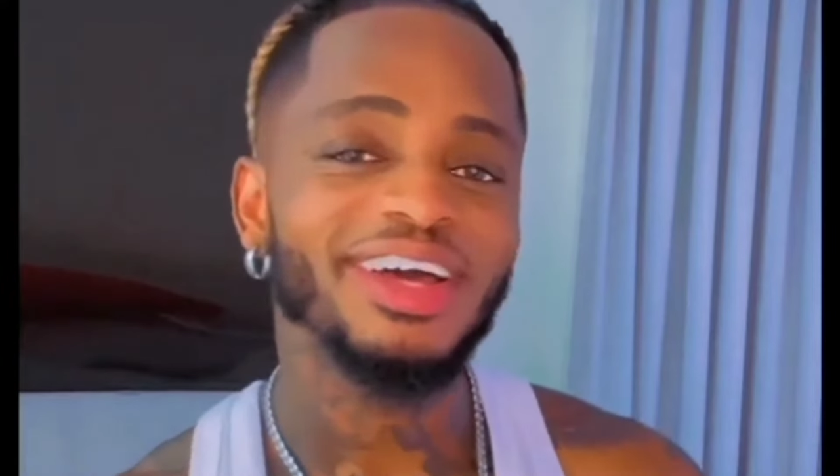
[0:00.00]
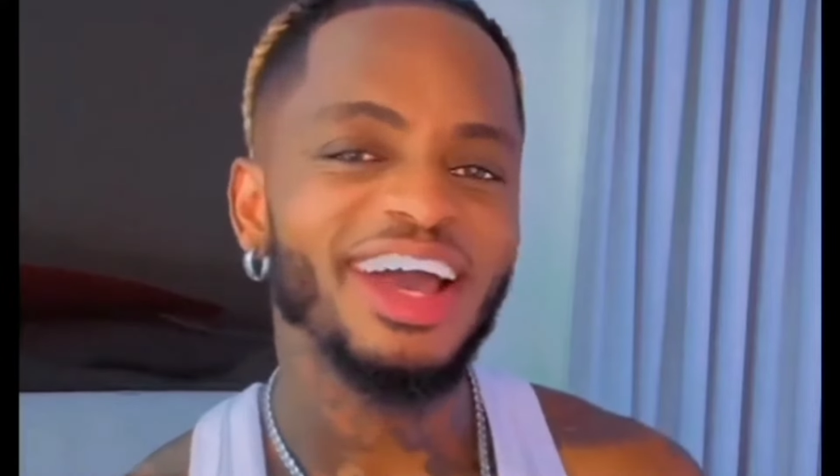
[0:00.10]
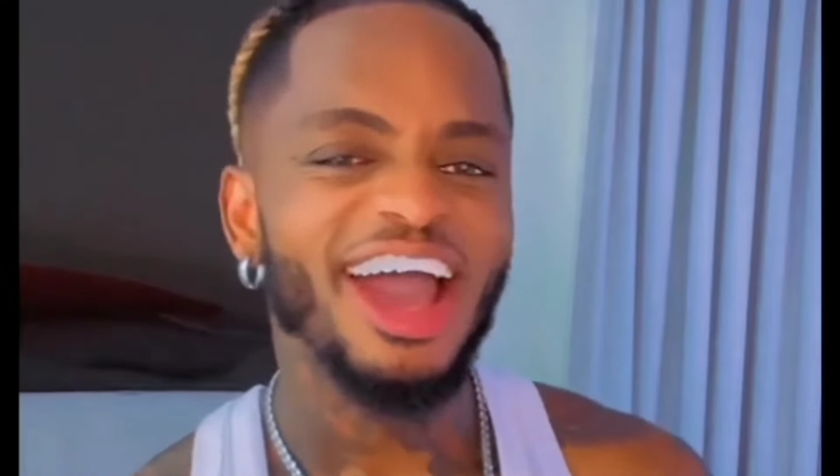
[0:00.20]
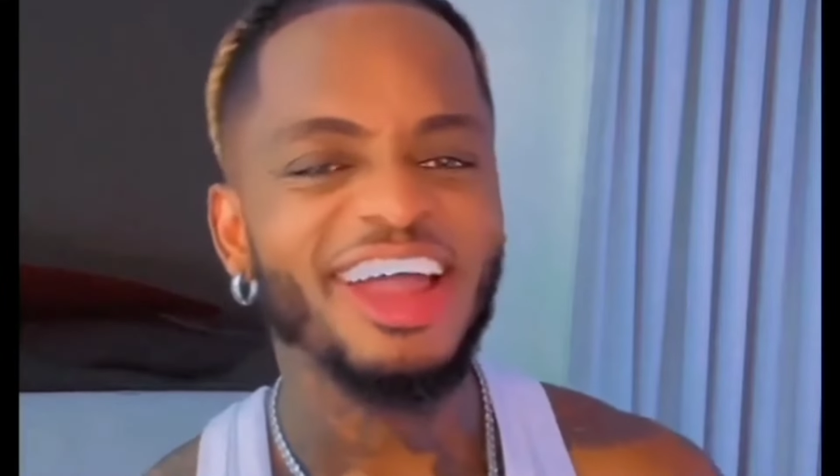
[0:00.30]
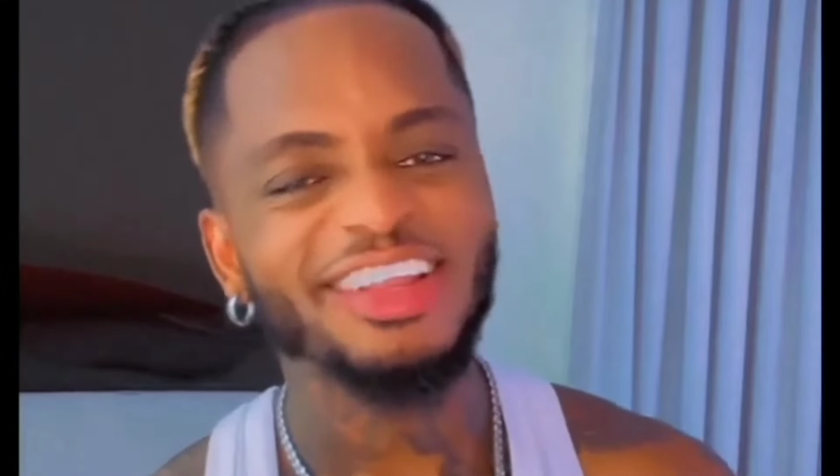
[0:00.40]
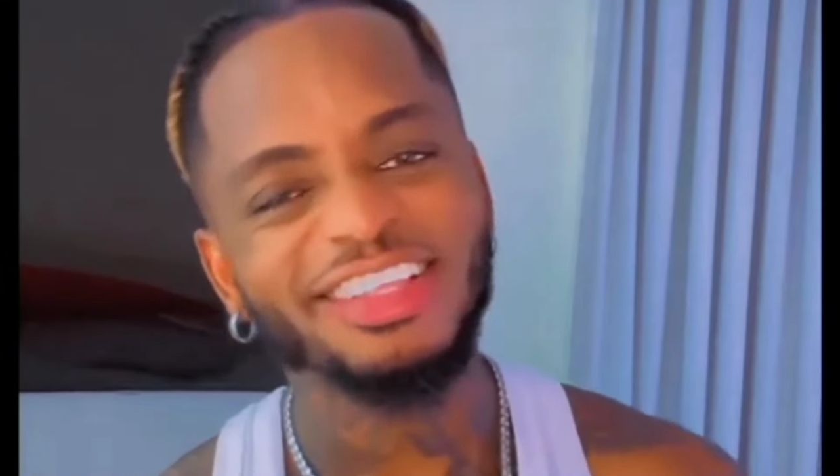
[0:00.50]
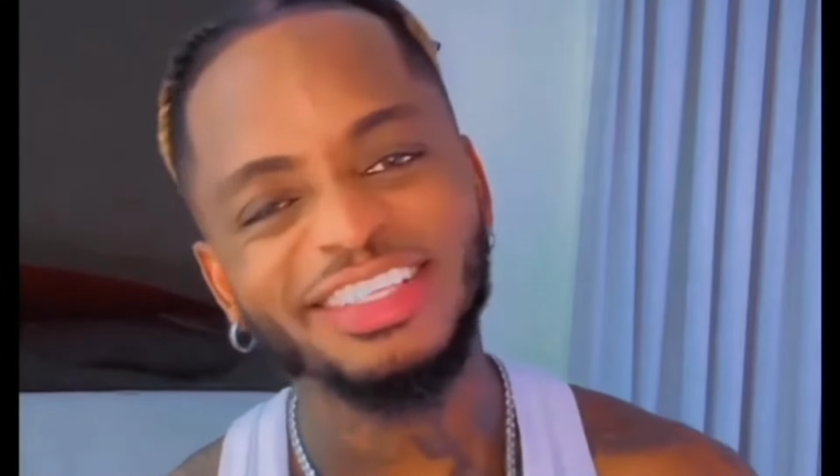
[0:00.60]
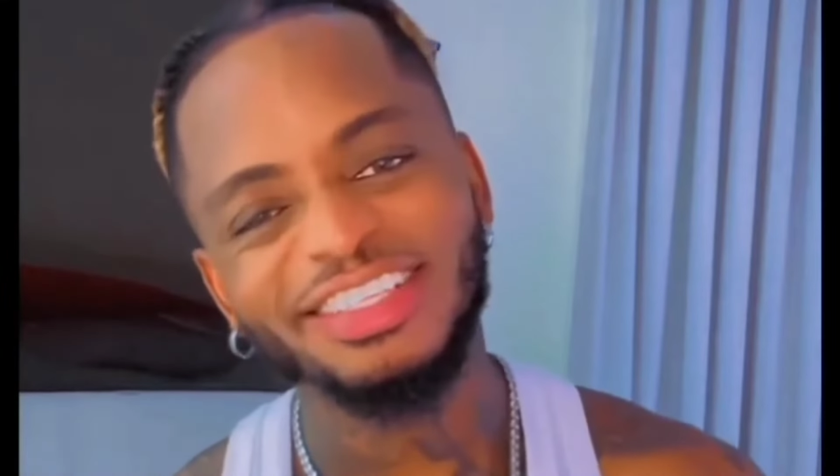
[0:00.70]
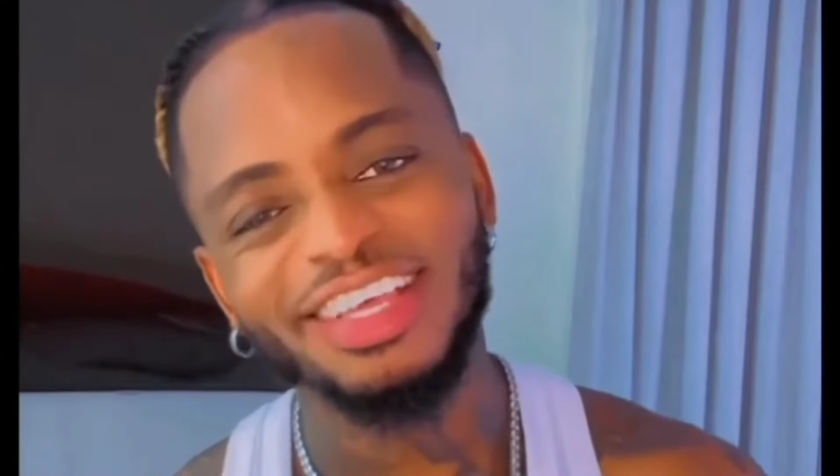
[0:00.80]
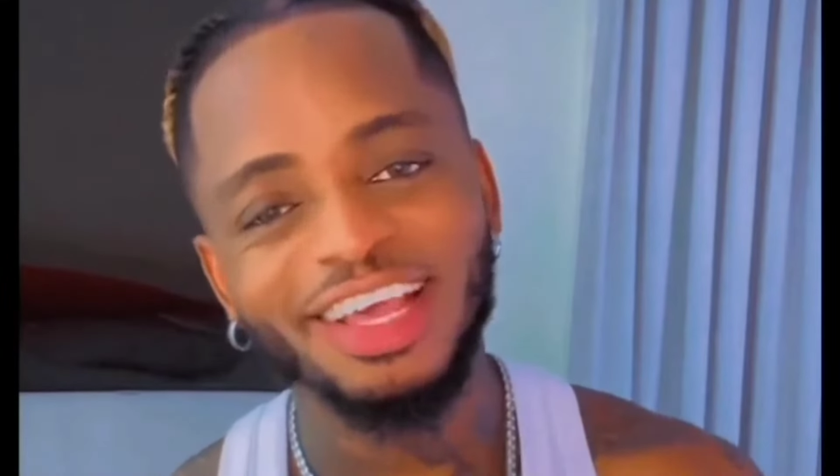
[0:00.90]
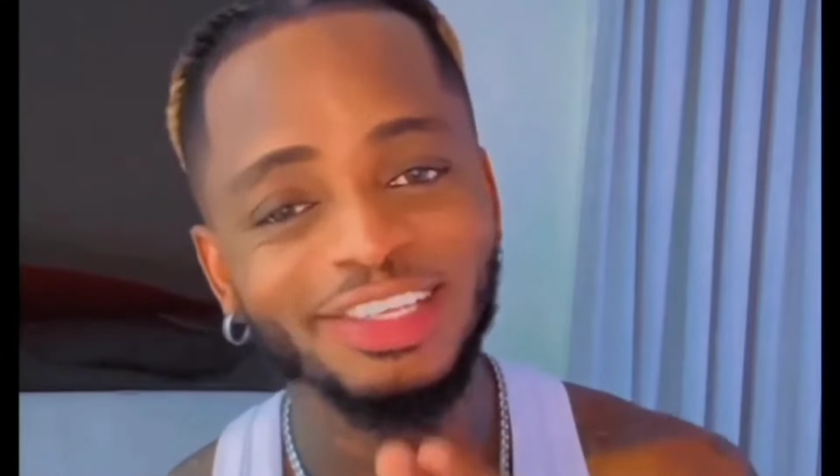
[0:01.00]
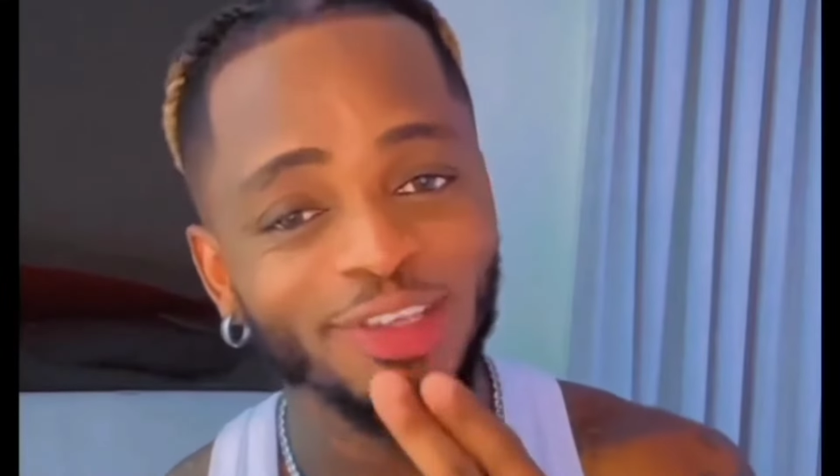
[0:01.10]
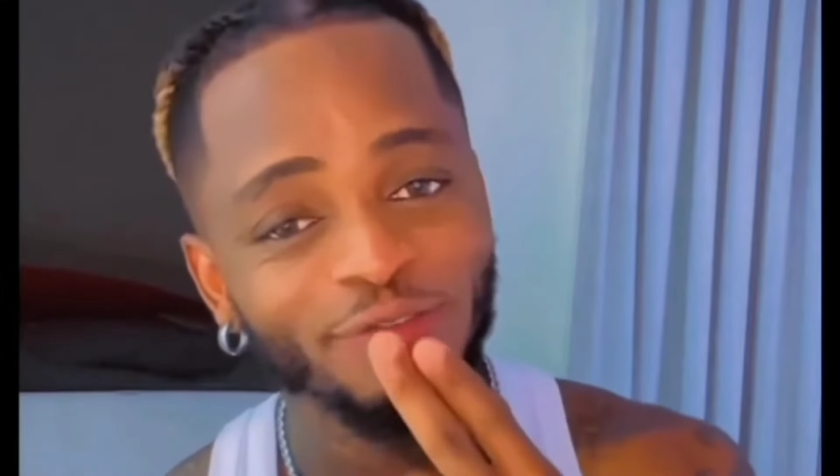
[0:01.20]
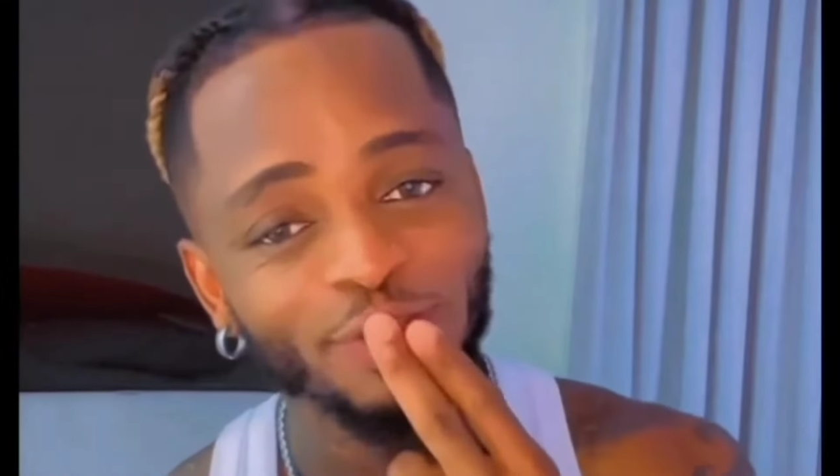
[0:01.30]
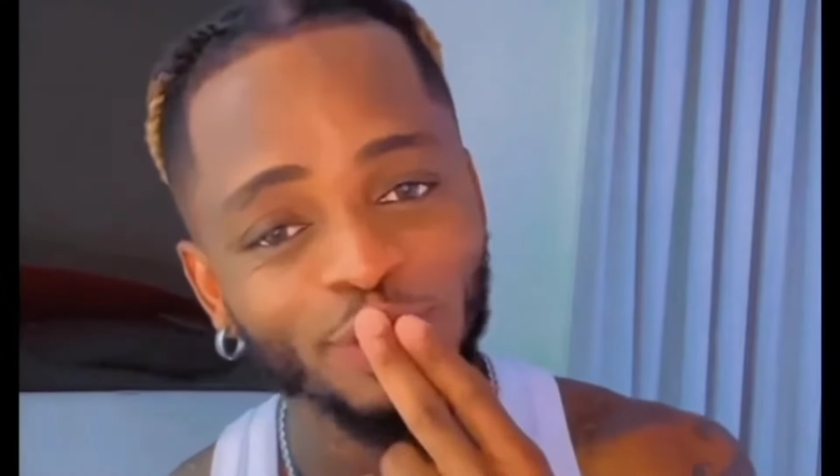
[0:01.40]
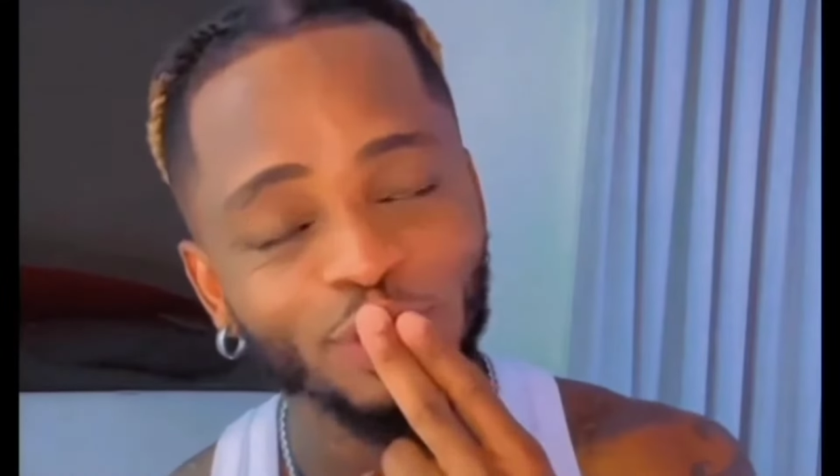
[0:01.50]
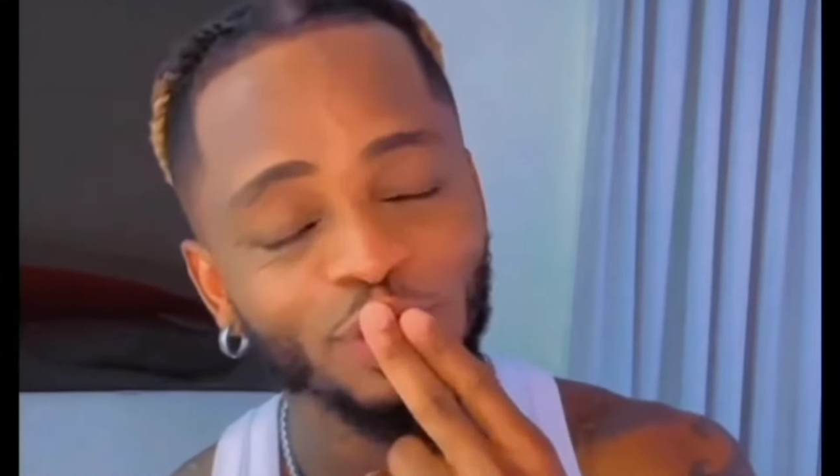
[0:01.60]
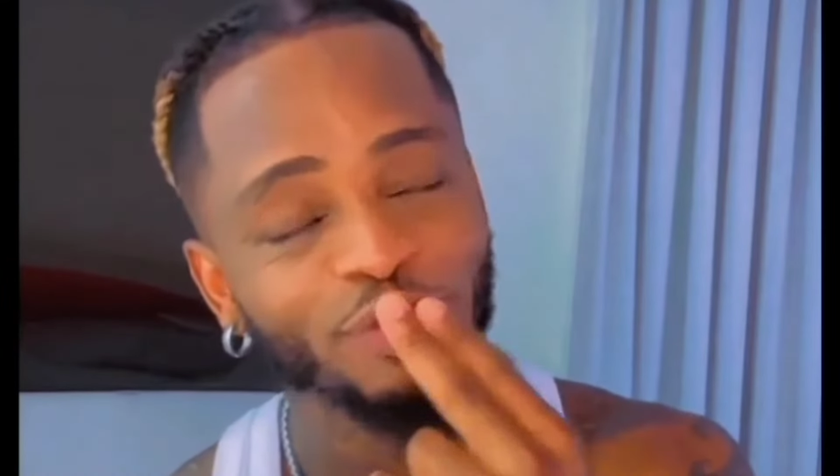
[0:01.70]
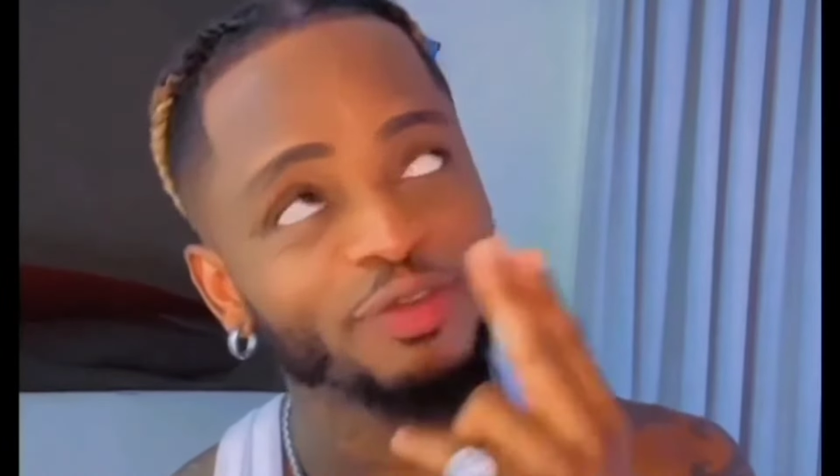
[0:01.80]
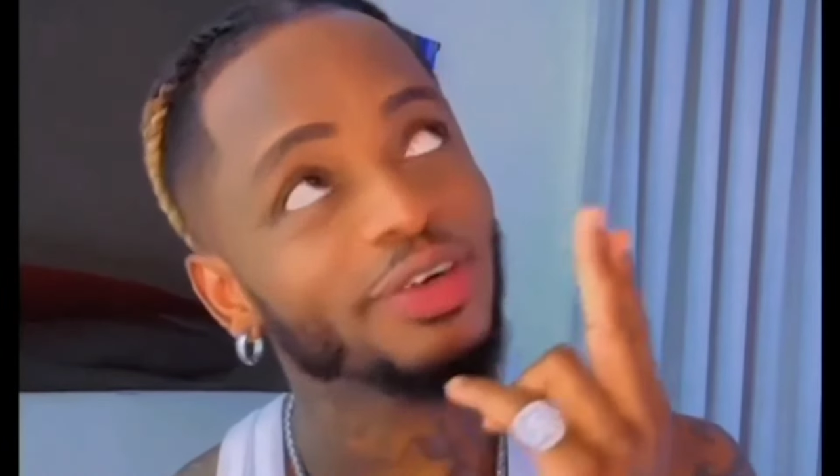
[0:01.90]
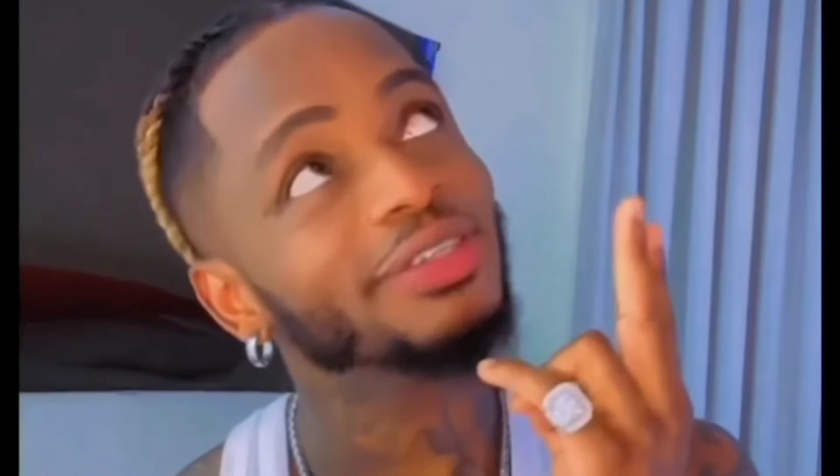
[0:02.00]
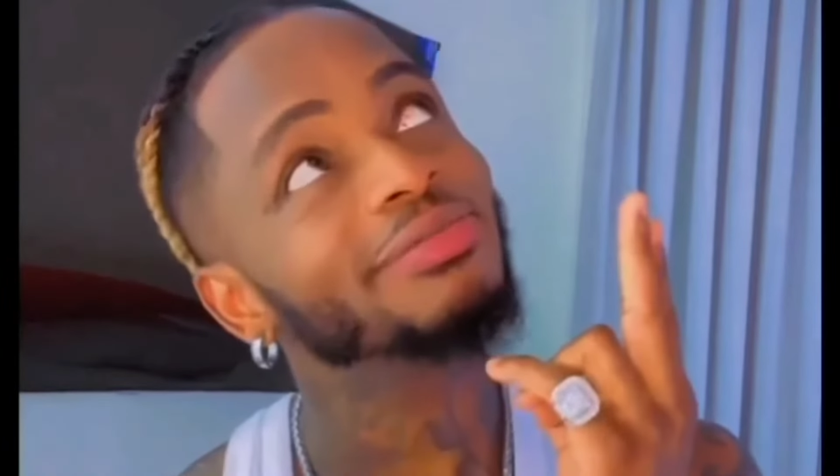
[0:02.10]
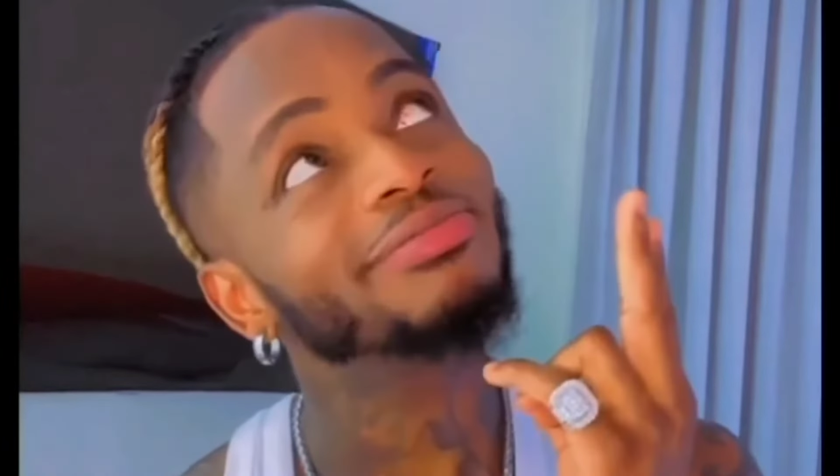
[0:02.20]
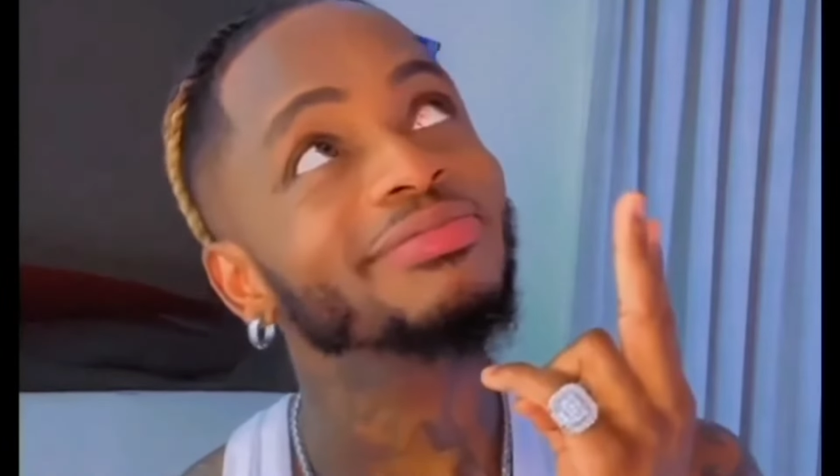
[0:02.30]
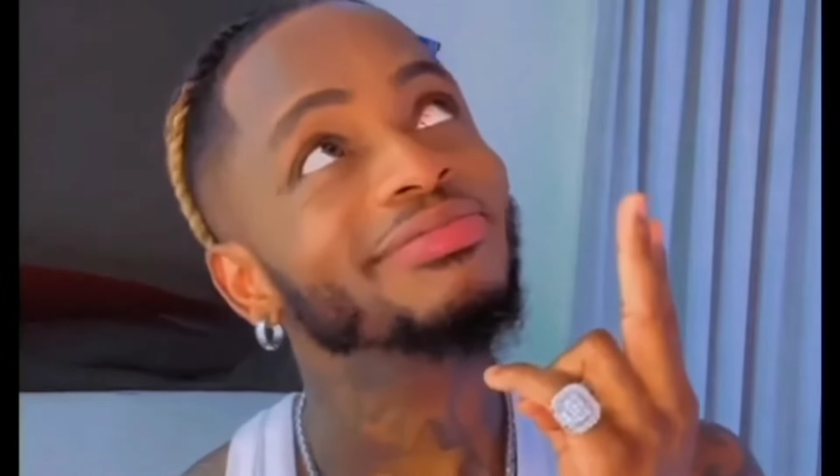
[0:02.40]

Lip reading: She really wants Diamond.